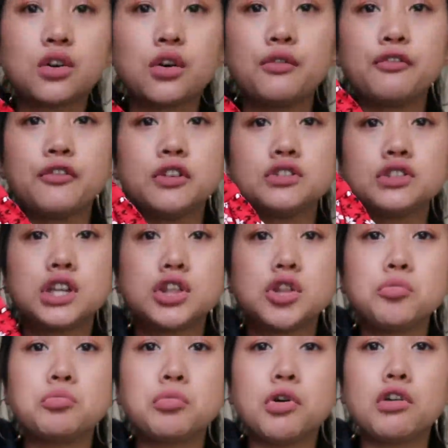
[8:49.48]
got frills at the
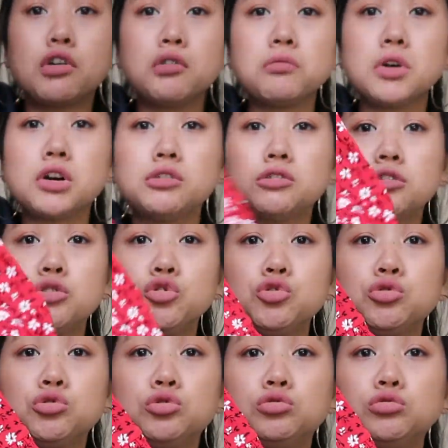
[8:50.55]
bottom. How
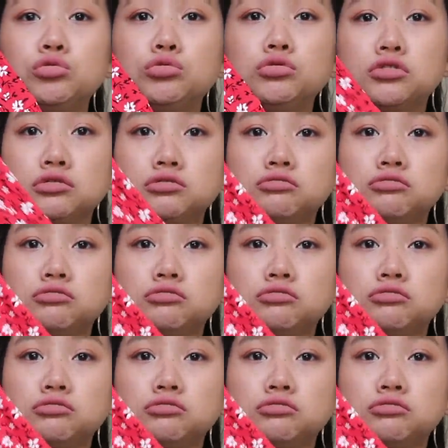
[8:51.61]
cute.